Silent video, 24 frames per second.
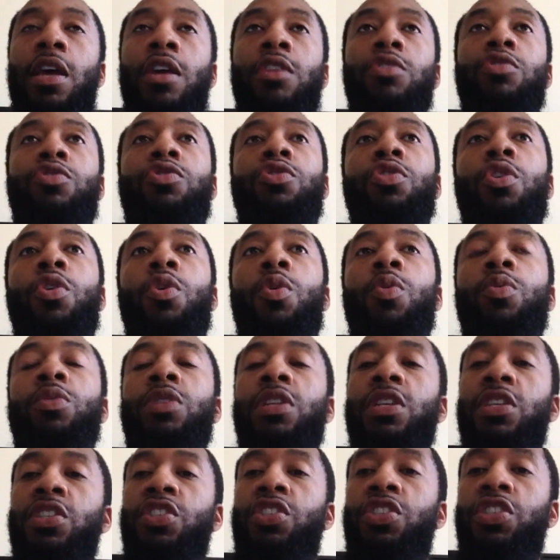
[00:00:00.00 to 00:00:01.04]
So
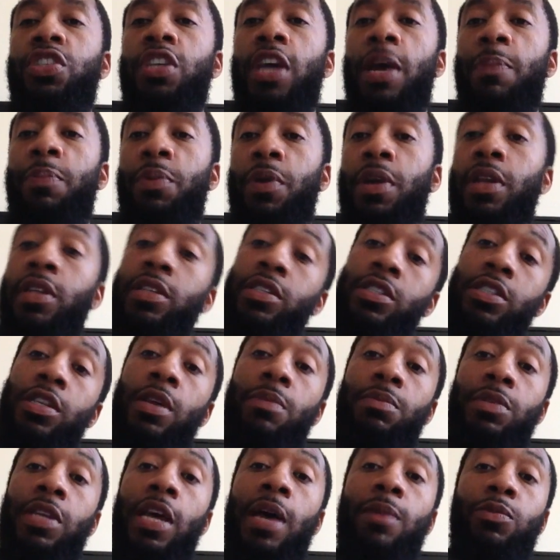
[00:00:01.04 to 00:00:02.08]
this shepherd, and
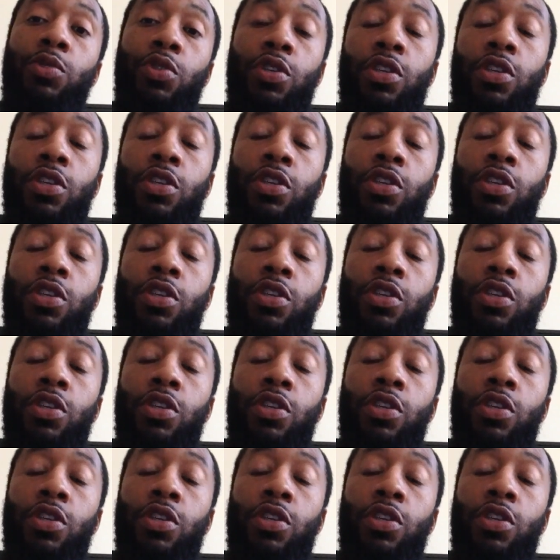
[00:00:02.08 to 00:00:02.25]
sometimes